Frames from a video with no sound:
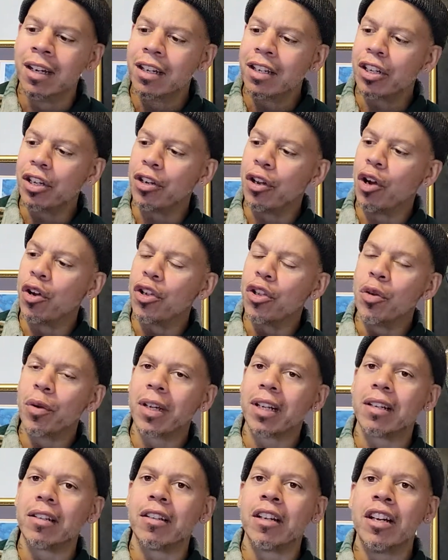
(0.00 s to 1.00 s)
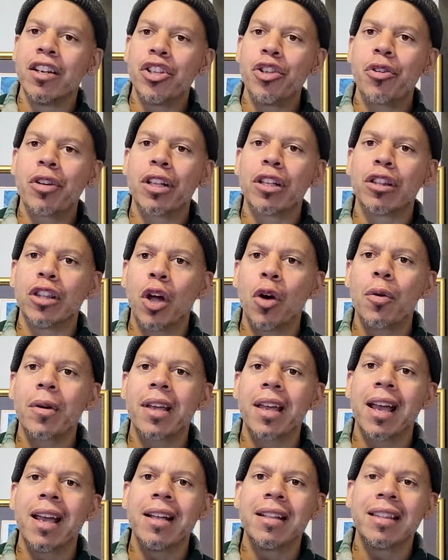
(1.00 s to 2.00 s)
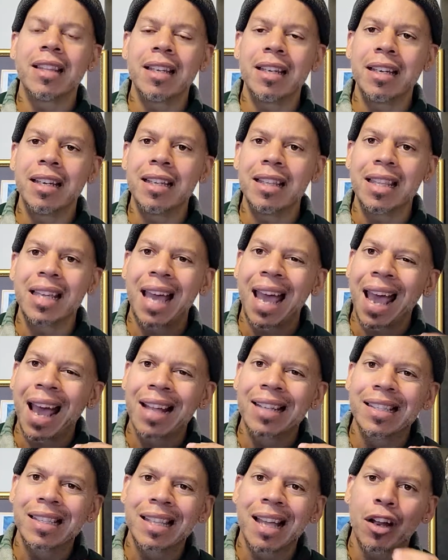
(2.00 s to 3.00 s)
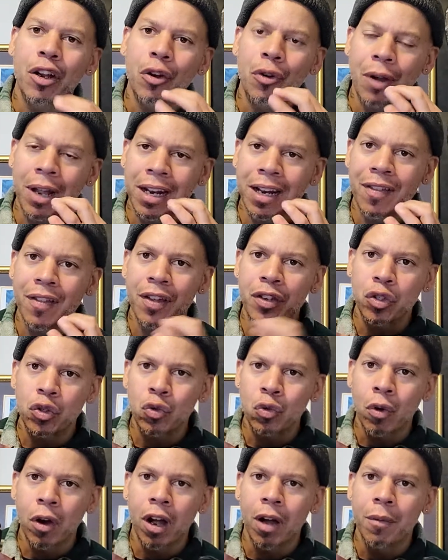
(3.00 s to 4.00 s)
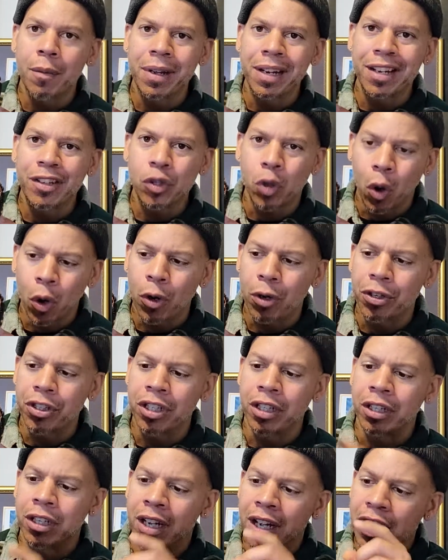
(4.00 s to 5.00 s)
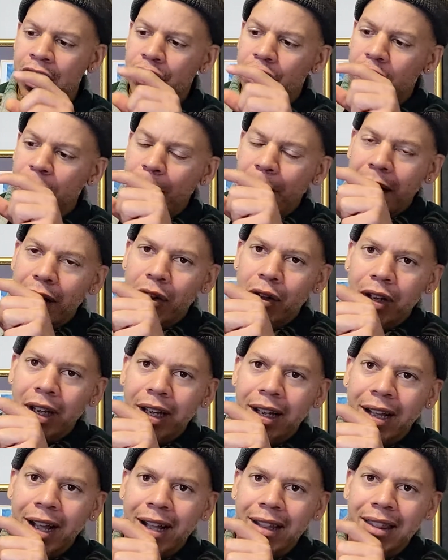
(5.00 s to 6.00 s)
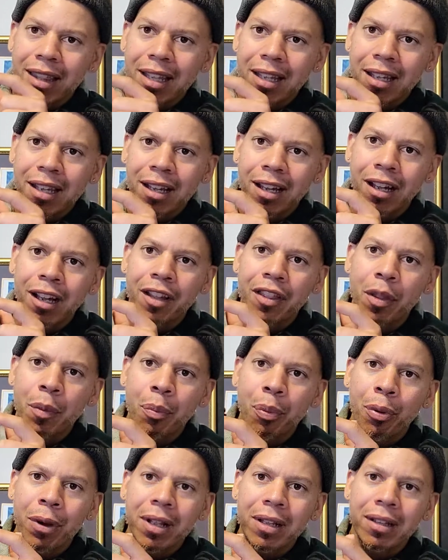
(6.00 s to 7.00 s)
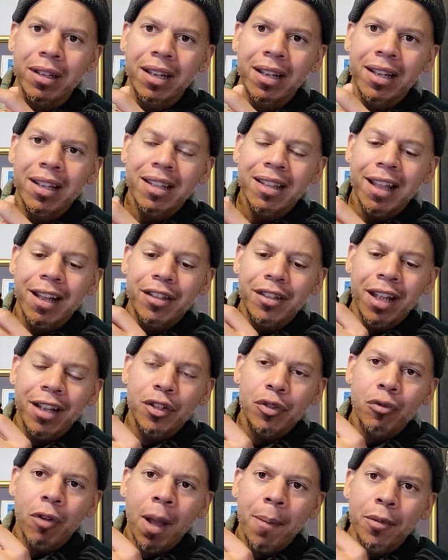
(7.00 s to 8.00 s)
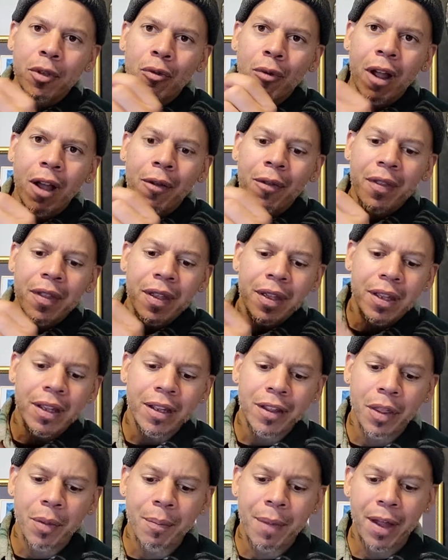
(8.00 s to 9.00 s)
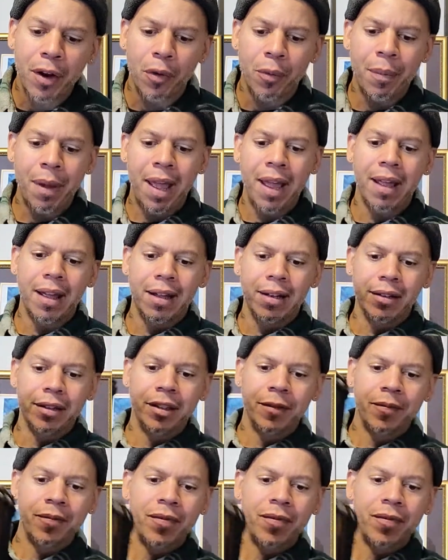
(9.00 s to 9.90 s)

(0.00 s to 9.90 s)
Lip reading: You can locate the hands that created this drum and its origin just by looking at the print that's wrapped around the metal band.